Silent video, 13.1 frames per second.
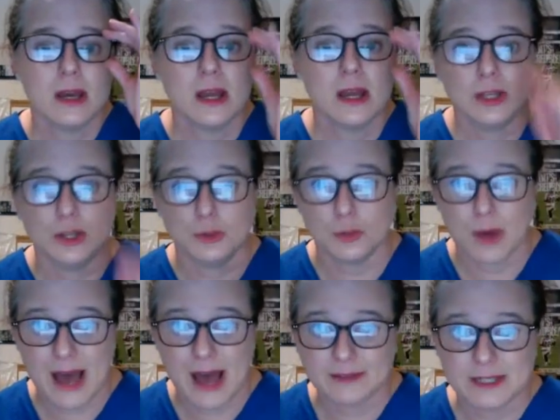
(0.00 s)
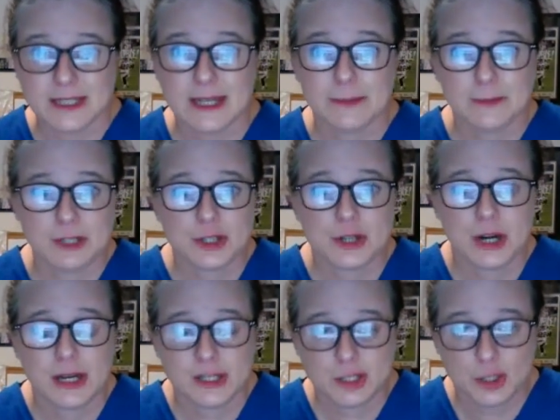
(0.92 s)
You will have to
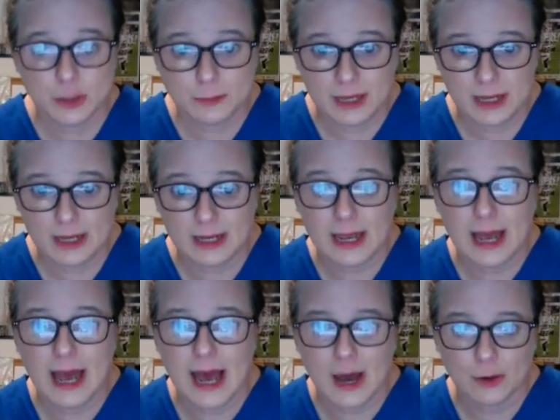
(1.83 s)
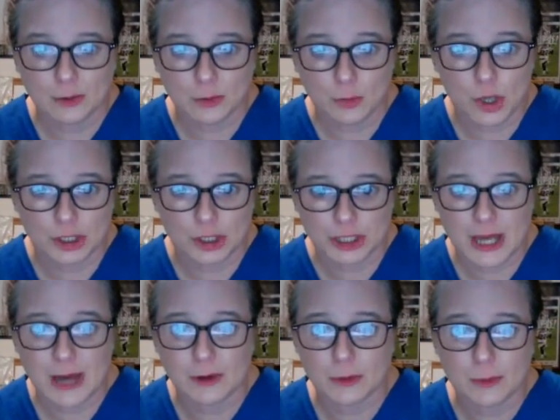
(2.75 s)
demonstrate to me how
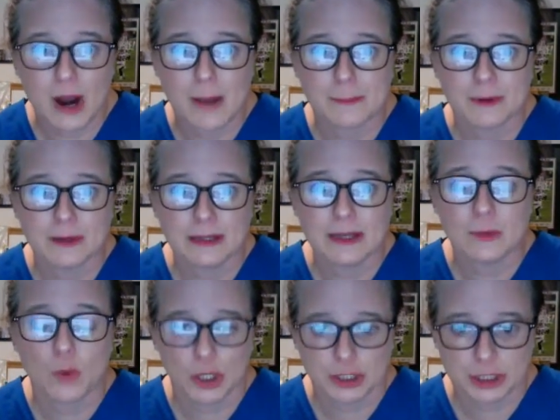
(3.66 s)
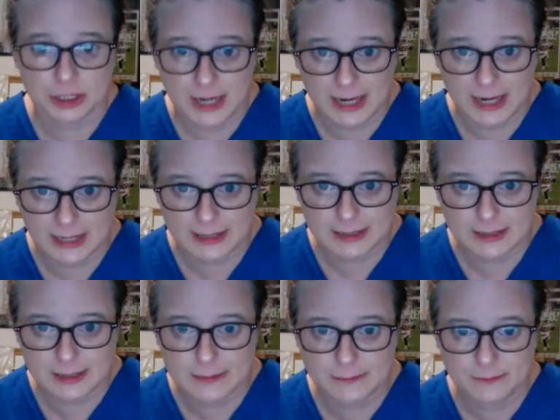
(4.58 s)
to properly wash your
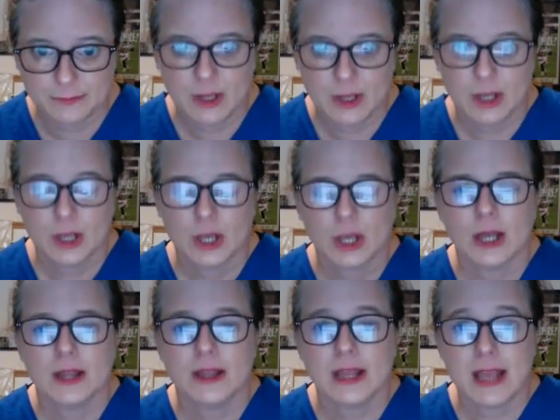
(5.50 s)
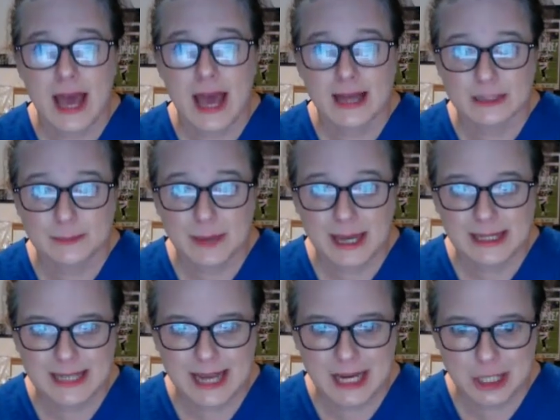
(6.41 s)
hands. The
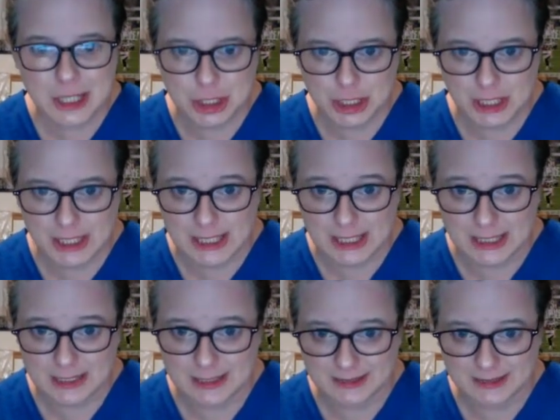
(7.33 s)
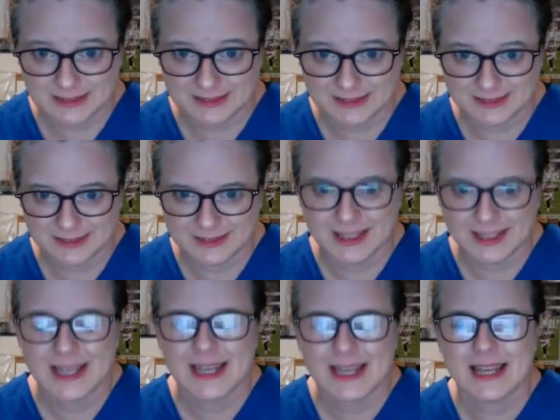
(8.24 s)
expectation
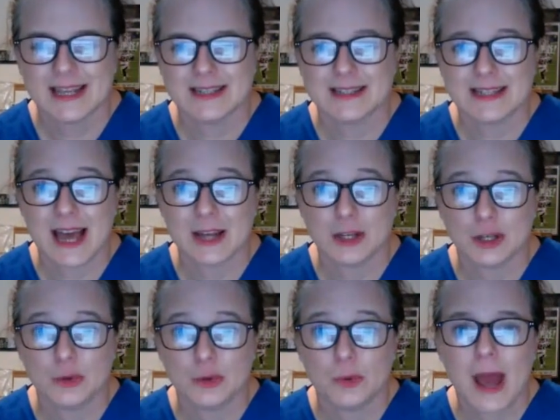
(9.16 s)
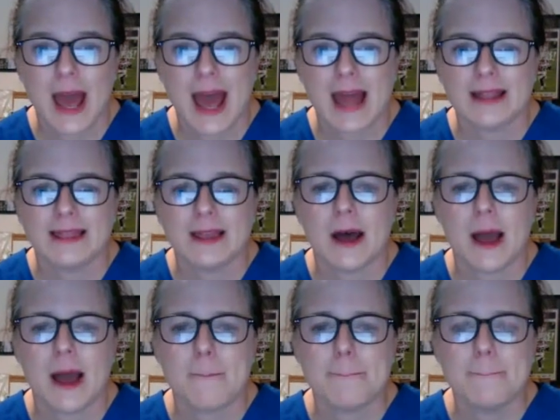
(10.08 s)
is that you, at the
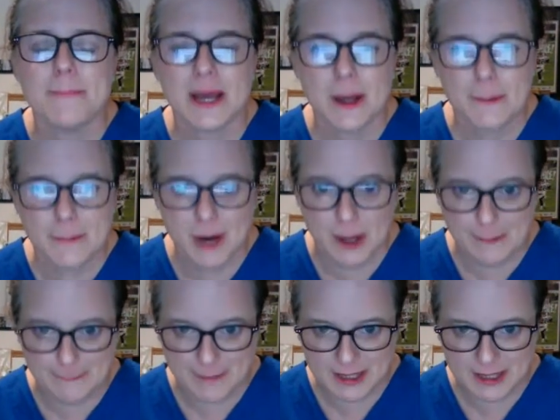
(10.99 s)
minimum,